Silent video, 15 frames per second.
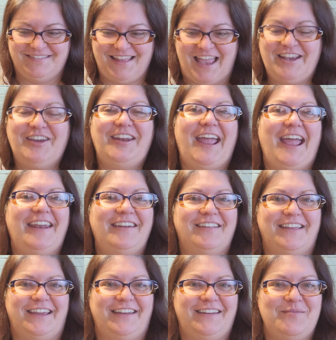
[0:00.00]
could handle
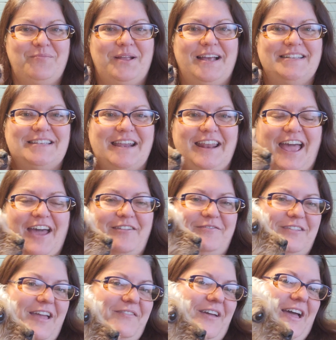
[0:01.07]
it. And plus I've
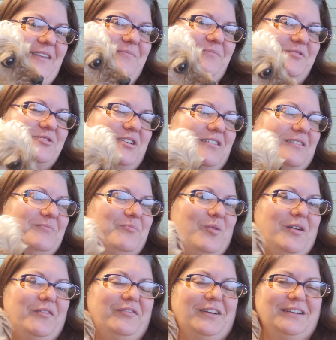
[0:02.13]
had drunk
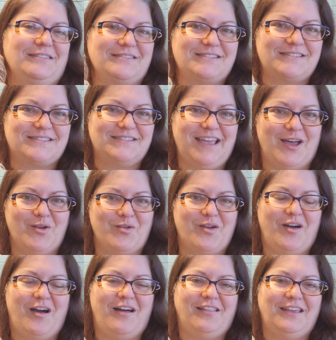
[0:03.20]
boyfriends,
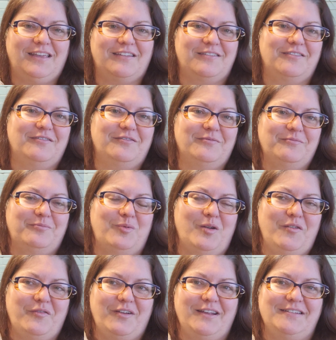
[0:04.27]
alcoholic
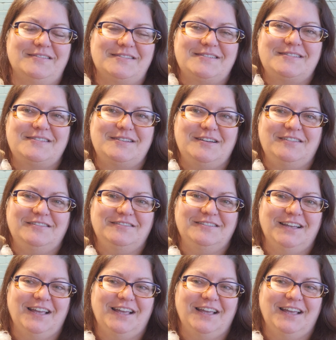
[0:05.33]
boyfriends. So